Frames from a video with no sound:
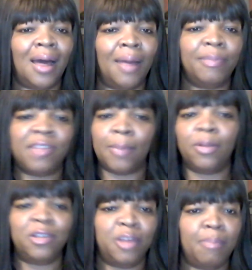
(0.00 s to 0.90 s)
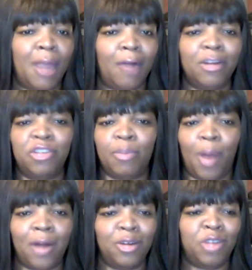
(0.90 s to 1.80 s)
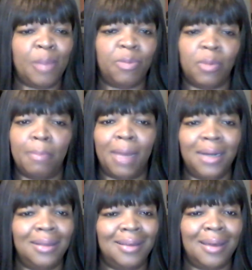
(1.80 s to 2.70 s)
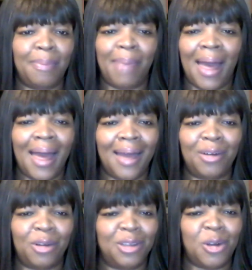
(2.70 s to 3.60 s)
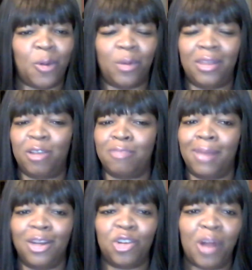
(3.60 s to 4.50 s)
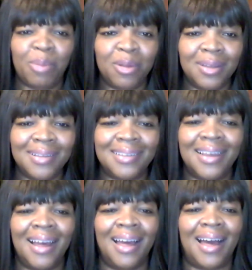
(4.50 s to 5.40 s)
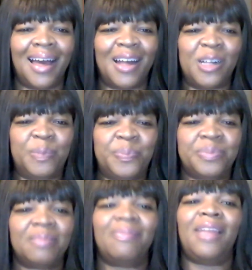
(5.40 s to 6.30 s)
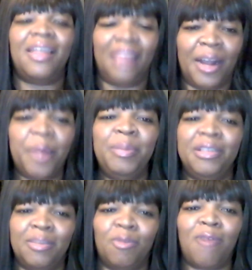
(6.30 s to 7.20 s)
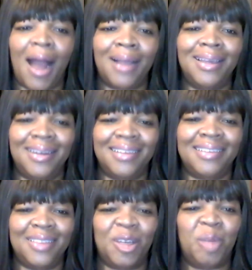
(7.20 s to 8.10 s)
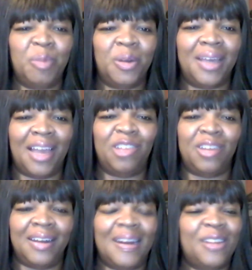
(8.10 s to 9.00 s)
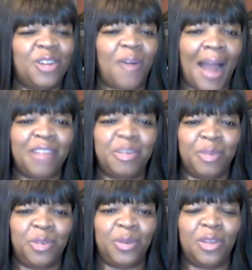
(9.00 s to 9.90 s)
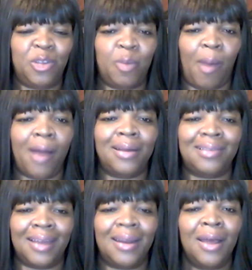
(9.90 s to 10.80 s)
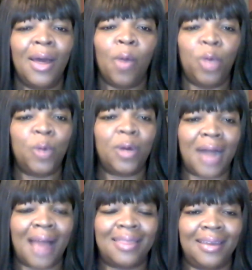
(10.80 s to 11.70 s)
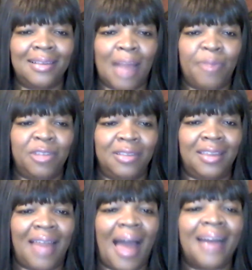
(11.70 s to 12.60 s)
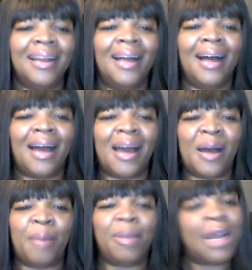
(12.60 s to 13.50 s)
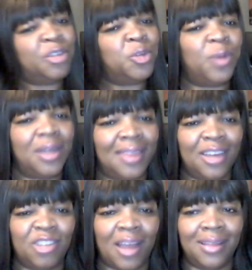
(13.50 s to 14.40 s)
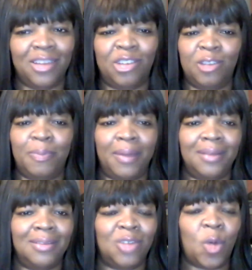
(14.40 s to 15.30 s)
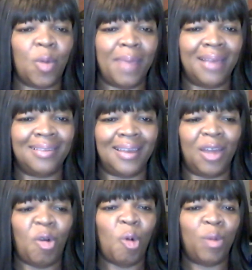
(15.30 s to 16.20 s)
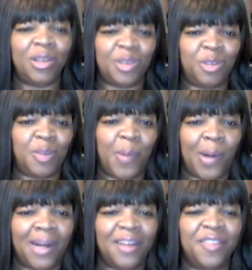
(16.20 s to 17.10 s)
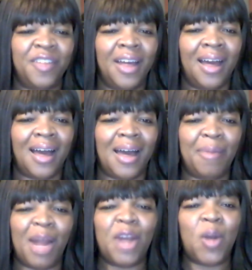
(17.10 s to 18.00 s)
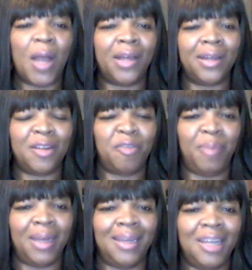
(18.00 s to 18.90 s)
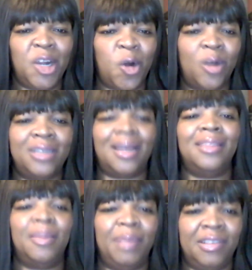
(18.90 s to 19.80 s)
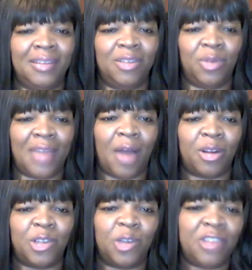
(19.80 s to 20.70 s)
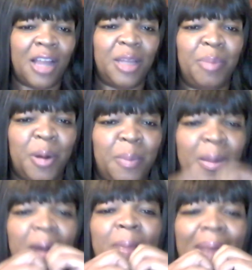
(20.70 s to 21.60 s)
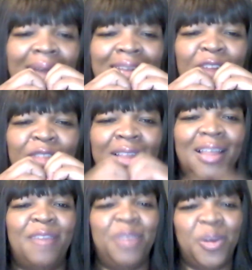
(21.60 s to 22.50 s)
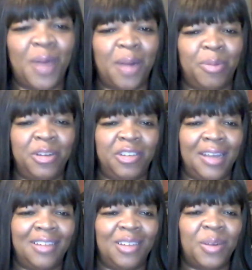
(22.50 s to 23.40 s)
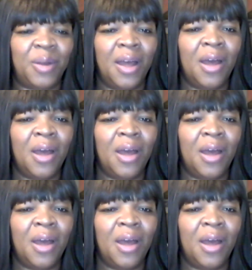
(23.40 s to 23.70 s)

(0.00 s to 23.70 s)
Similar to marriage and partnerships, when money get bad or, when there's money troubles, there could be some rockiness in the communication and interaction between the two parties. And we were not the exception to that. But I do want to thank Shelly. She's been so amazing and always so supportive. And I know I couldn't have been here or done the business without her. So Shelly Birnbaum, I definitely love you and appreciate you.